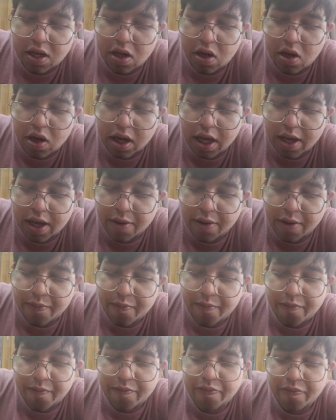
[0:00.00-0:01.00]
Okay,
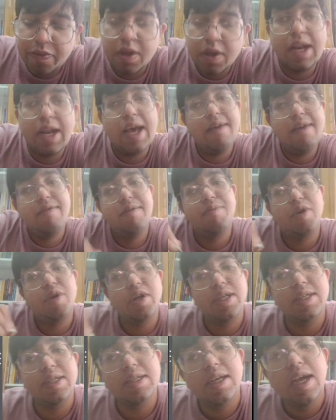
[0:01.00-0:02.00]
livor
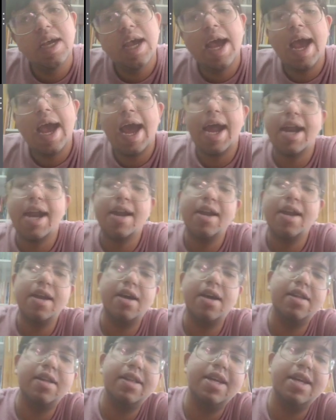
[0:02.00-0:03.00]
mortis. And
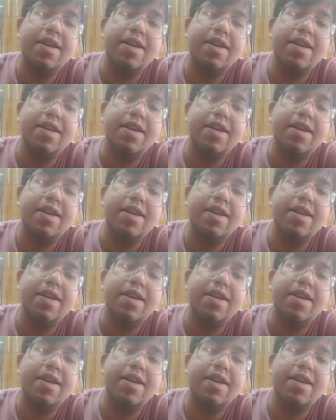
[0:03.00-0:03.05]
then